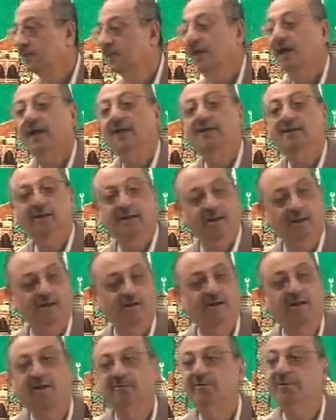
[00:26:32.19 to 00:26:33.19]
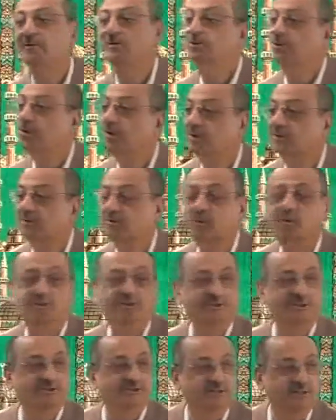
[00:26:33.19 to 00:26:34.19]
And Allah will show us all
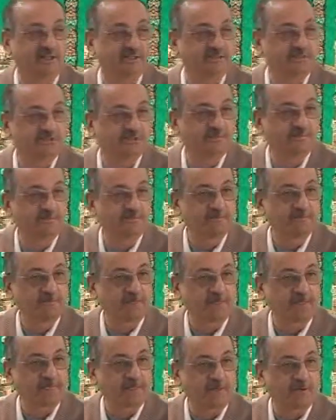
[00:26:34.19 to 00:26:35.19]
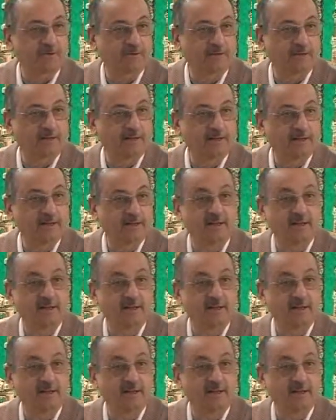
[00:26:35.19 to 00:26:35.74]
these things. Okay?